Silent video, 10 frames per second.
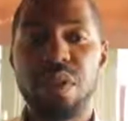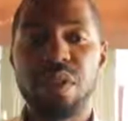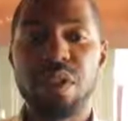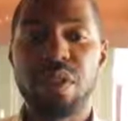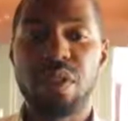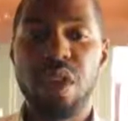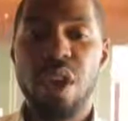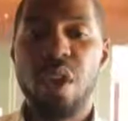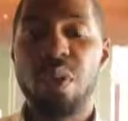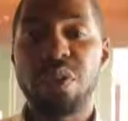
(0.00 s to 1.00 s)
I just
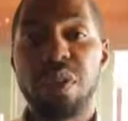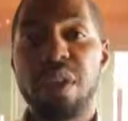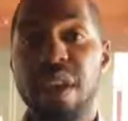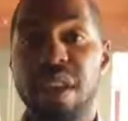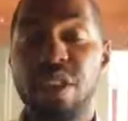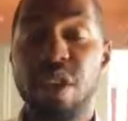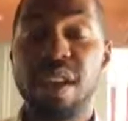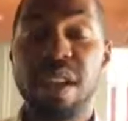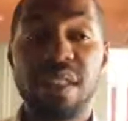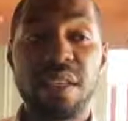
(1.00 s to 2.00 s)
want to thank the
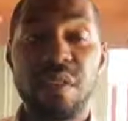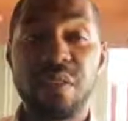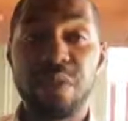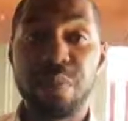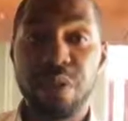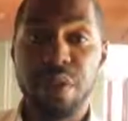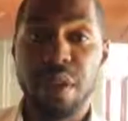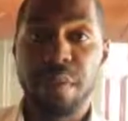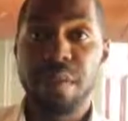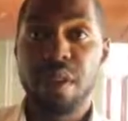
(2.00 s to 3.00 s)
organizers of this
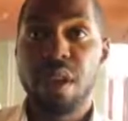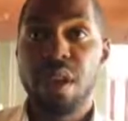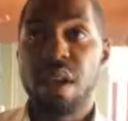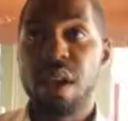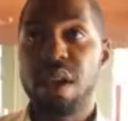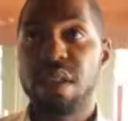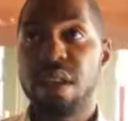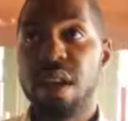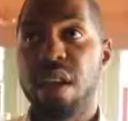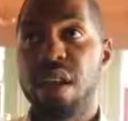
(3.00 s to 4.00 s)
program and
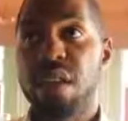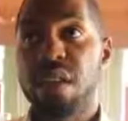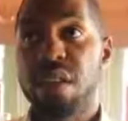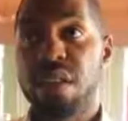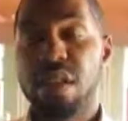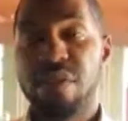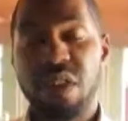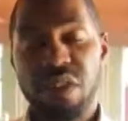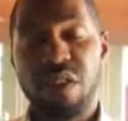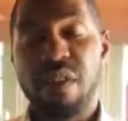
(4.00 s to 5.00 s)
the
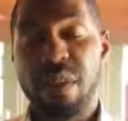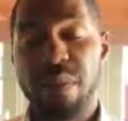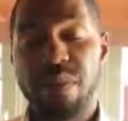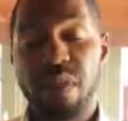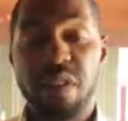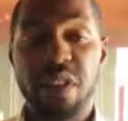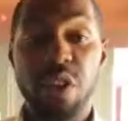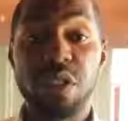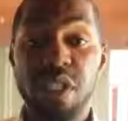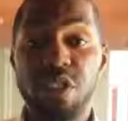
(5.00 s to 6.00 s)
federal government for giving
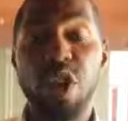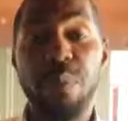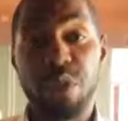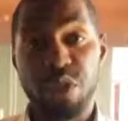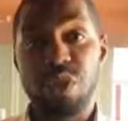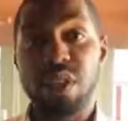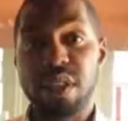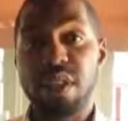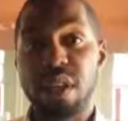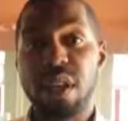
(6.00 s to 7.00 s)
us this
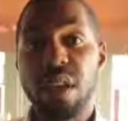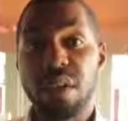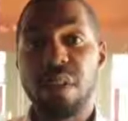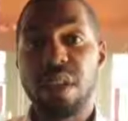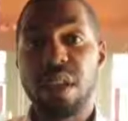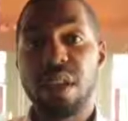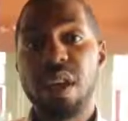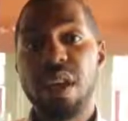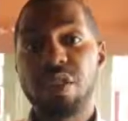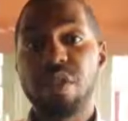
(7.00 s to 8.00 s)
opportunity, really,
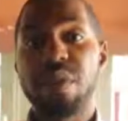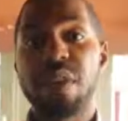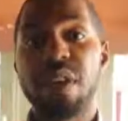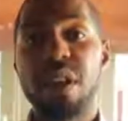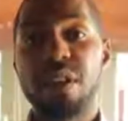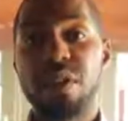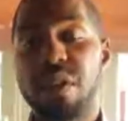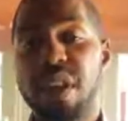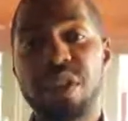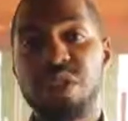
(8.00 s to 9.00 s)
to be here. So
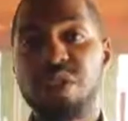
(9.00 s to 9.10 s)
thank you so